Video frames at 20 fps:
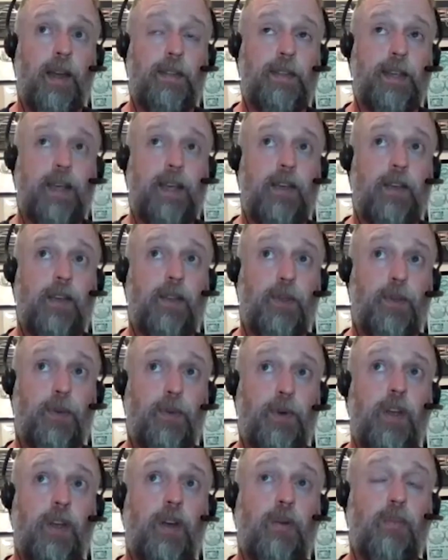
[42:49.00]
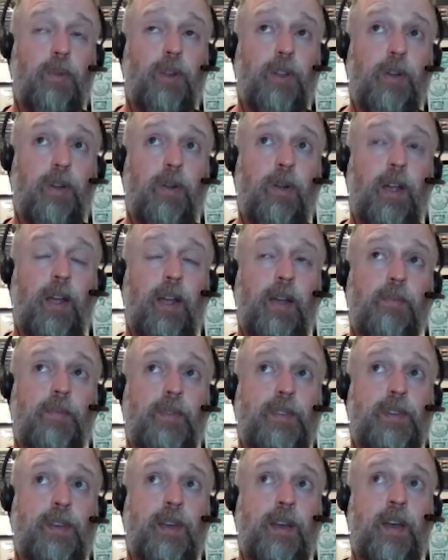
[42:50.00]
I take 300
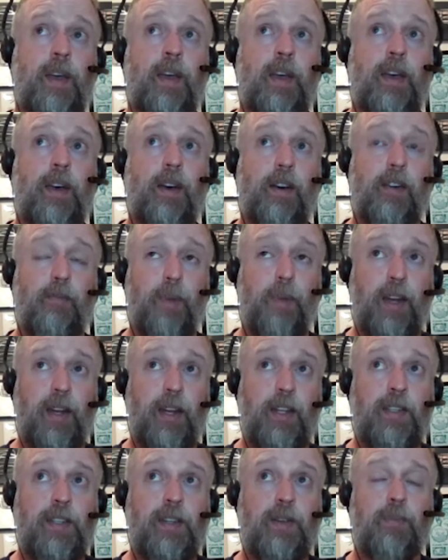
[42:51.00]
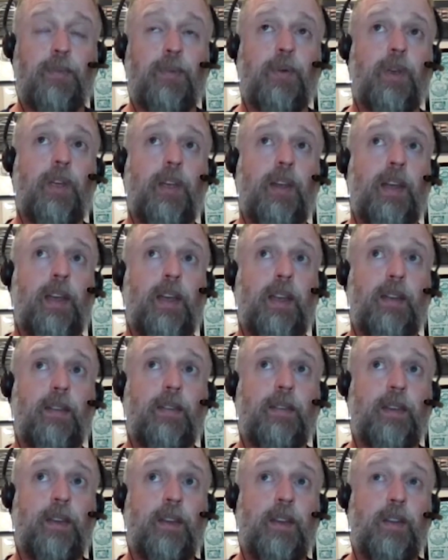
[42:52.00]
milligrams of magnesium threonate,
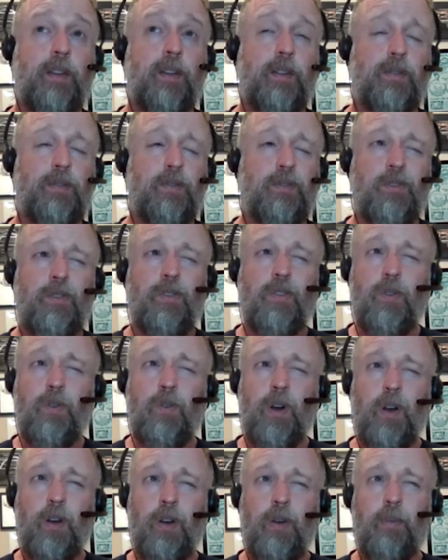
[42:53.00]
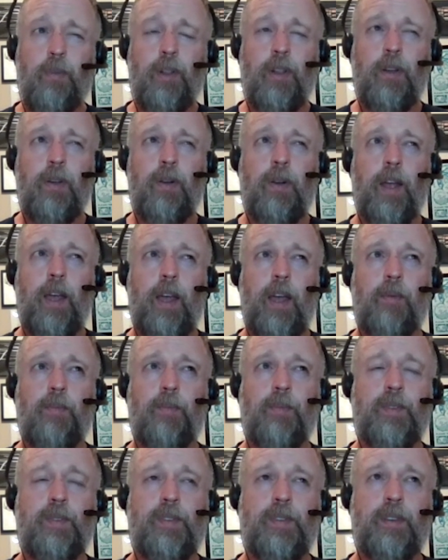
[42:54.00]
200
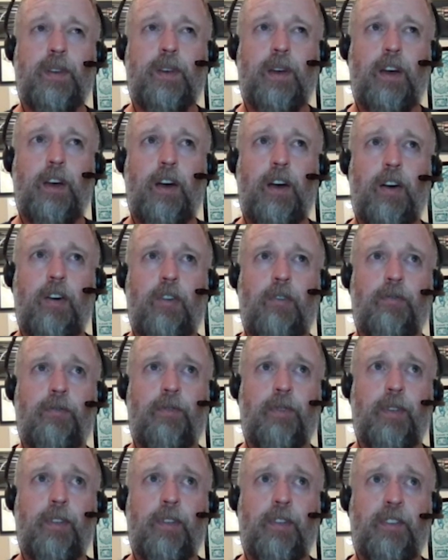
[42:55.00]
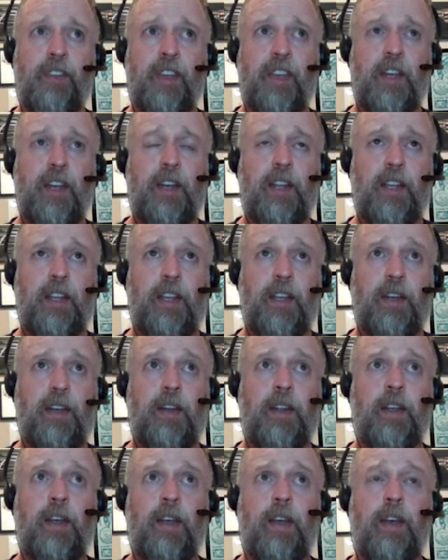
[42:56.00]
milligrams of theanine,
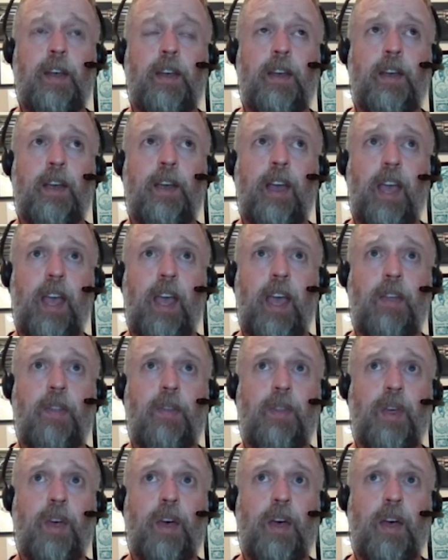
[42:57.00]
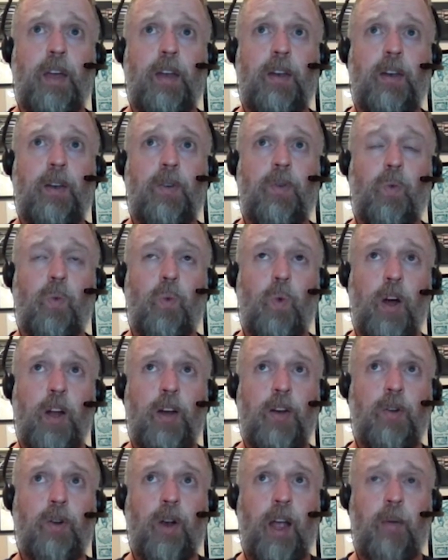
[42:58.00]
and then
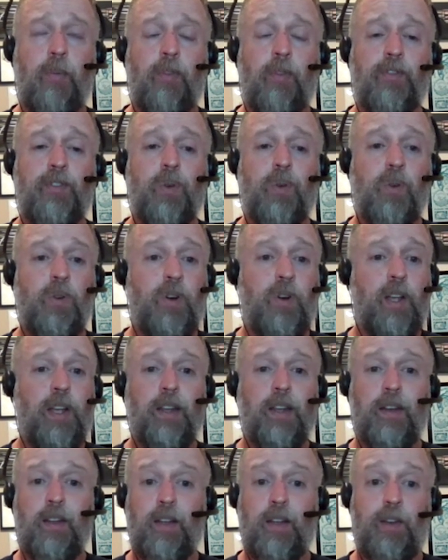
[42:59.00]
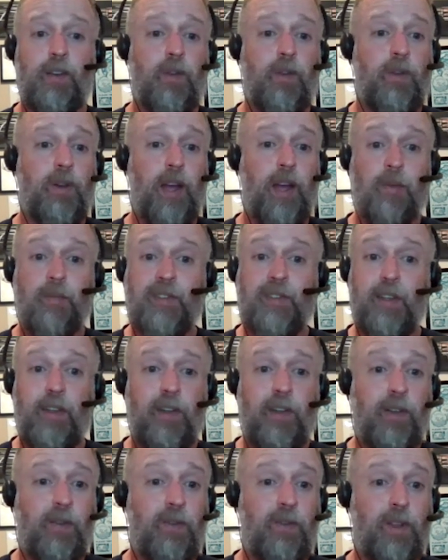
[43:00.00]
1 gram of taurine. And dude, I'm
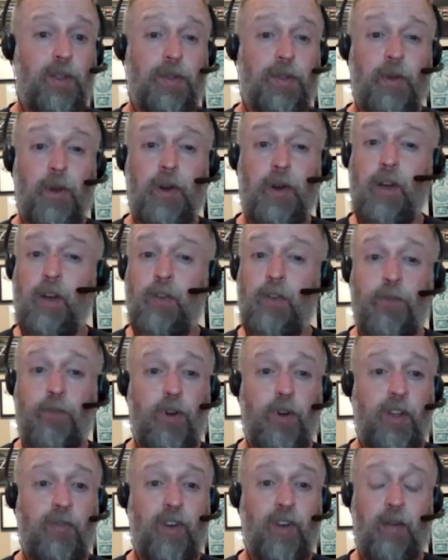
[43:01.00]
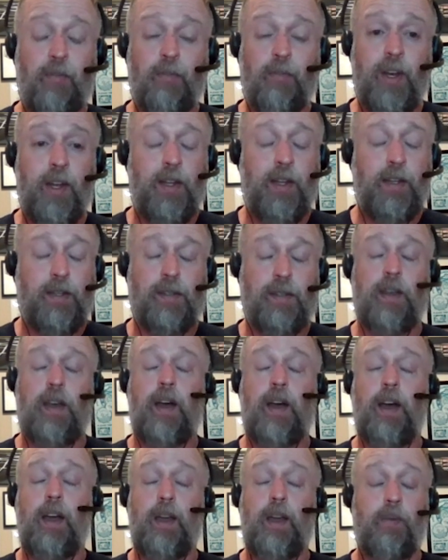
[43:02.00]
telling you, in 30 to 45 minutes,
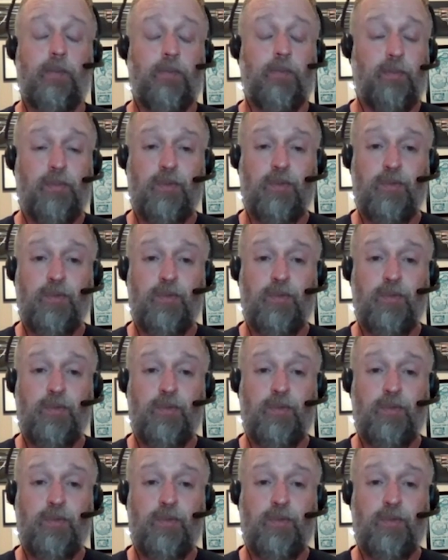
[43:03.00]
I am